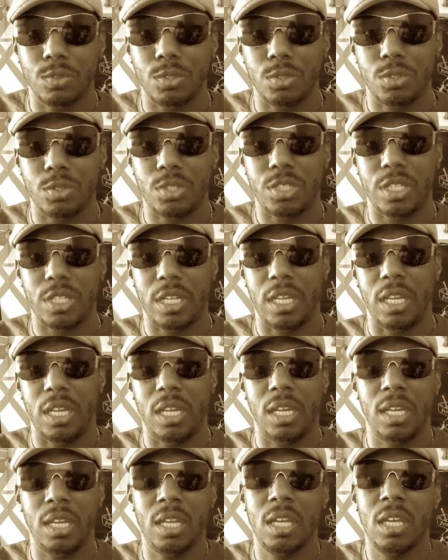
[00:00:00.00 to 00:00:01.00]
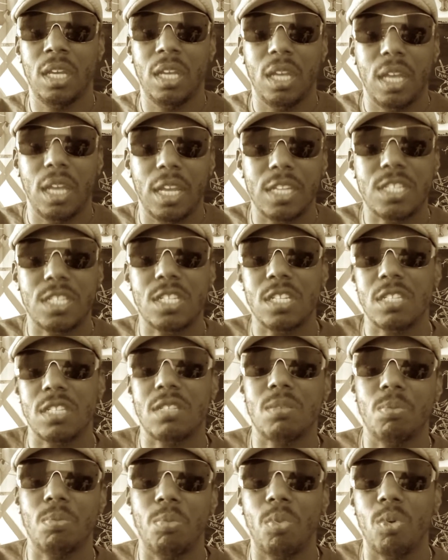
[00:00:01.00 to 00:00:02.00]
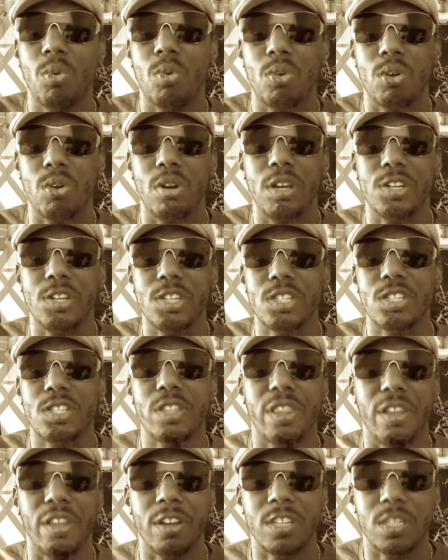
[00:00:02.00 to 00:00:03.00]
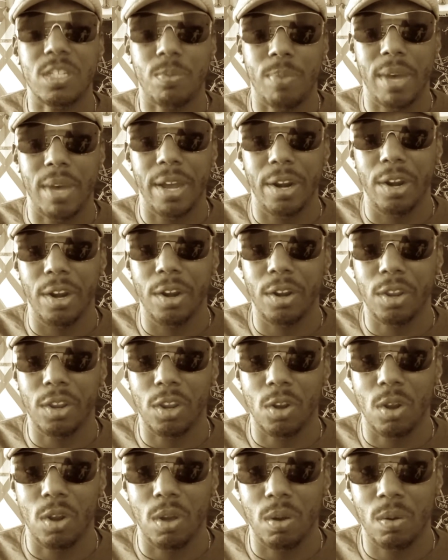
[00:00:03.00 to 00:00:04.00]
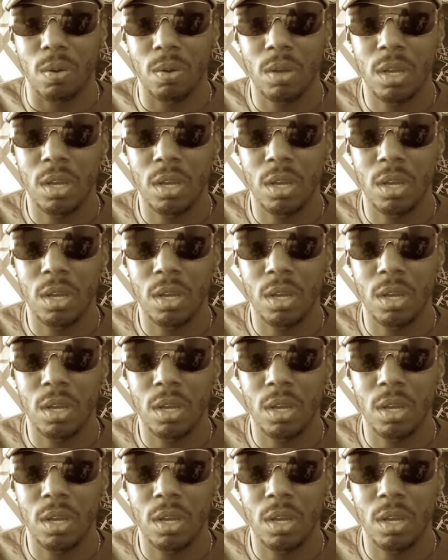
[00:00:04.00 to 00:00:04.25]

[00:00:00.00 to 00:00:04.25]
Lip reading: You see, it just looks better, the